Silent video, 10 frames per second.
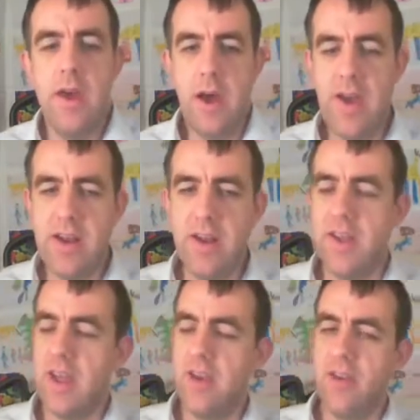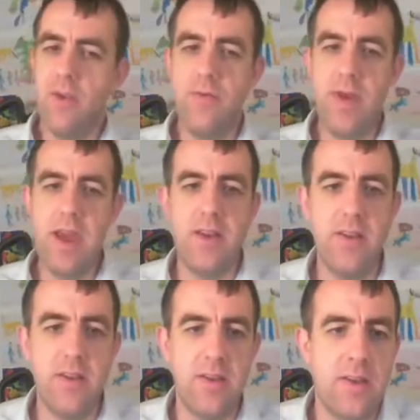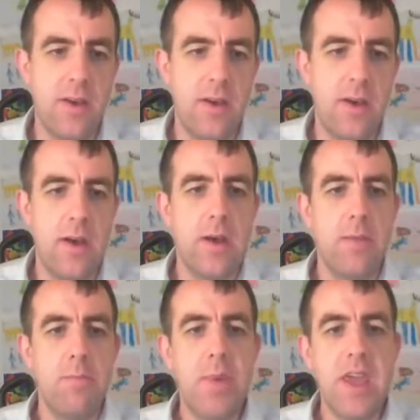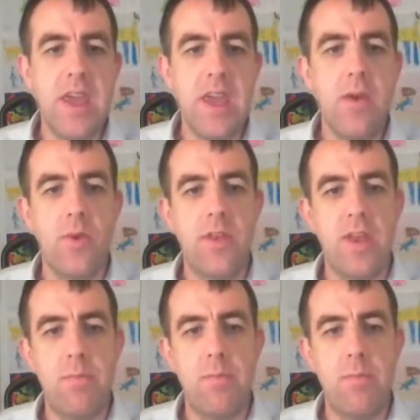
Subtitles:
I've added here two vectors. B, with the